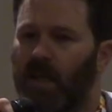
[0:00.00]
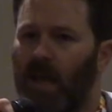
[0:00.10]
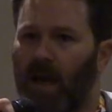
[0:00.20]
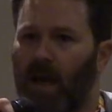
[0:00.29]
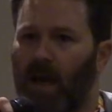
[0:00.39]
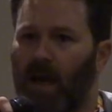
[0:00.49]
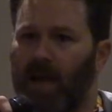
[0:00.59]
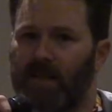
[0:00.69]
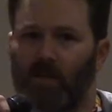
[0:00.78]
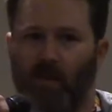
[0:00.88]
Uh,
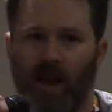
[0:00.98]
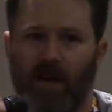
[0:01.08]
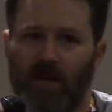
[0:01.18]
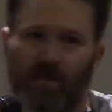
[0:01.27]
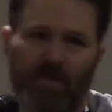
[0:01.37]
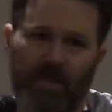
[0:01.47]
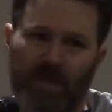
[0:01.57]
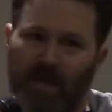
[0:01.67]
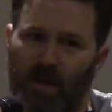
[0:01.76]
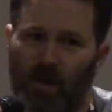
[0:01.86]
as a writer, if I'm
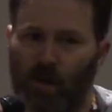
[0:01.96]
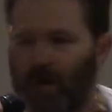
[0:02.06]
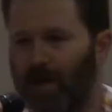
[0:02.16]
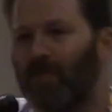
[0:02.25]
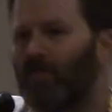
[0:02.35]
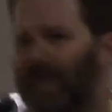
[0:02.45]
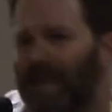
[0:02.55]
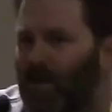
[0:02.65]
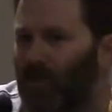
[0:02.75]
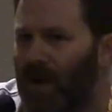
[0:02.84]
sitting at home, I'm
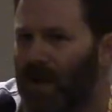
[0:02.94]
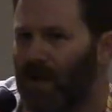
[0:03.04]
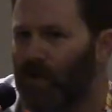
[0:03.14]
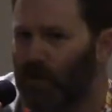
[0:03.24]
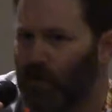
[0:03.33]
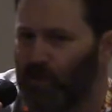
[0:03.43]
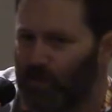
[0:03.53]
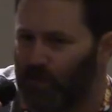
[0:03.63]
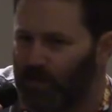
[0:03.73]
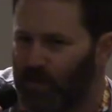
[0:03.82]
like I'm writing a new
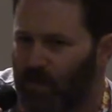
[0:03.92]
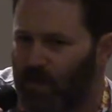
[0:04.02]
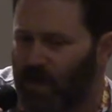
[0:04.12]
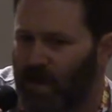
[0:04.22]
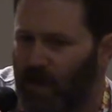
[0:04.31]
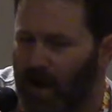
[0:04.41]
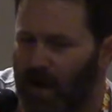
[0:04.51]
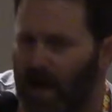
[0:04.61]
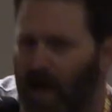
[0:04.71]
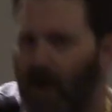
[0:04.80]
thing
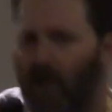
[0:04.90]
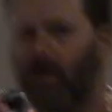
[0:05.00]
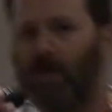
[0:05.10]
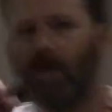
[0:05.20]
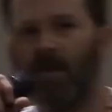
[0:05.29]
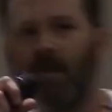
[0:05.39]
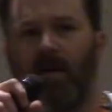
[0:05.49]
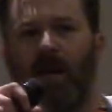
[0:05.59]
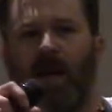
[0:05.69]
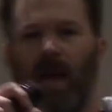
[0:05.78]
right now,
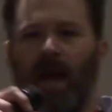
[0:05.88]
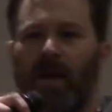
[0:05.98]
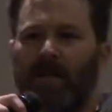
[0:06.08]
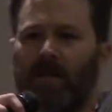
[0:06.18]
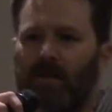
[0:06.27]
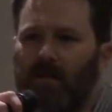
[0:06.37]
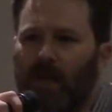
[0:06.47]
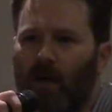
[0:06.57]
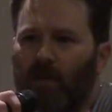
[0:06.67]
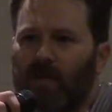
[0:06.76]
and
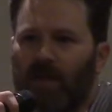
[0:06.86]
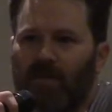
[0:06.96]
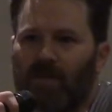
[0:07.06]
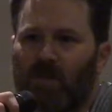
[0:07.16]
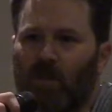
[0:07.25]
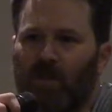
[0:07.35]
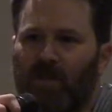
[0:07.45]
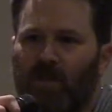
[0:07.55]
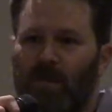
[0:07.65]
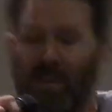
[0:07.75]
I'm just having so much
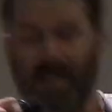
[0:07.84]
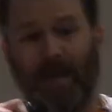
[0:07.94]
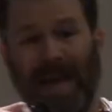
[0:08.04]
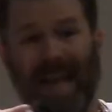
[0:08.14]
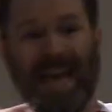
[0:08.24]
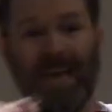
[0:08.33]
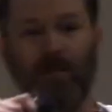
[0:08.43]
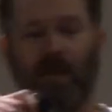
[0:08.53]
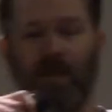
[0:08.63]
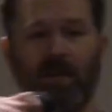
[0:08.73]
fun with it. It's a
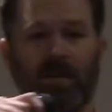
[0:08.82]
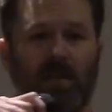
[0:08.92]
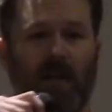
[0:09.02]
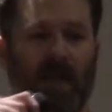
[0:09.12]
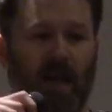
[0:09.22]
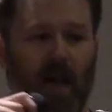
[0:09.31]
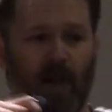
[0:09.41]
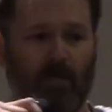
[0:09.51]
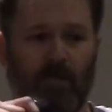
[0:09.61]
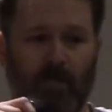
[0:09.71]
pain because like
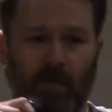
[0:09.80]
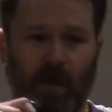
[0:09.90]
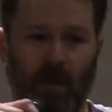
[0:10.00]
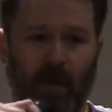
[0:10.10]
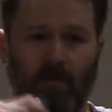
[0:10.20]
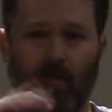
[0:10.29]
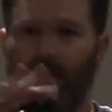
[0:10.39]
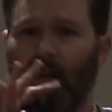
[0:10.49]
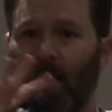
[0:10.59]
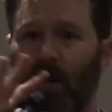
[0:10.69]
I'm
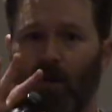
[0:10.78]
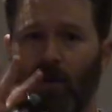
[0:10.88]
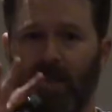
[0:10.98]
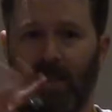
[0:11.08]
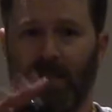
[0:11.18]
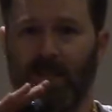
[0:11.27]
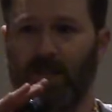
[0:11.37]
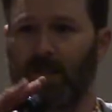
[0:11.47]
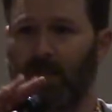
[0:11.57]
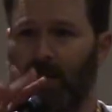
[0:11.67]
making all these
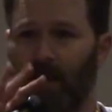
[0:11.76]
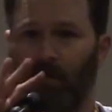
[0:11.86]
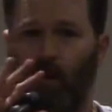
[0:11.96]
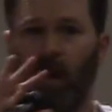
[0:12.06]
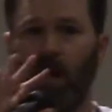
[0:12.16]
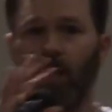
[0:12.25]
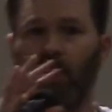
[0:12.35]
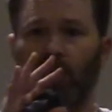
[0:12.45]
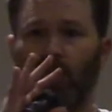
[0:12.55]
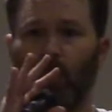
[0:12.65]
decisions. I'm like, well,
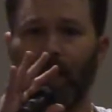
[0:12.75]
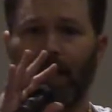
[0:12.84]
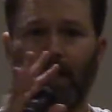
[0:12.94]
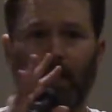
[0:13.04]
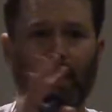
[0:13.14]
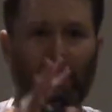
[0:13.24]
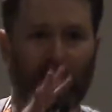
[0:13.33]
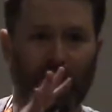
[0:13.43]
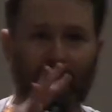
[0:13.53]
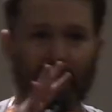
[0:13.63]
the story needs to be
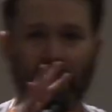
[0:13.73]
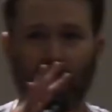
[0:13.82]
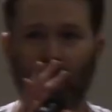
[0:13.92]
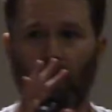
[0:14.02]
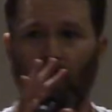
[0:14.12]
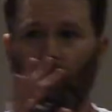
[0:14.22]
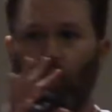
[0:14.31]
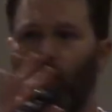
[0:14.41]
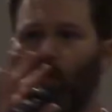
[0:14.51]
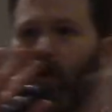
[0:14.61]
like this.
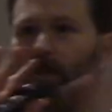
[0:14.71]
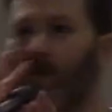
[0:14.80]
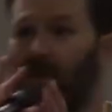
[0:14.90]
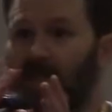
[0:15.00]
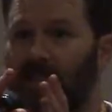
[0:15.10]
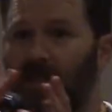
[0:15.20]
Oh, but what about this?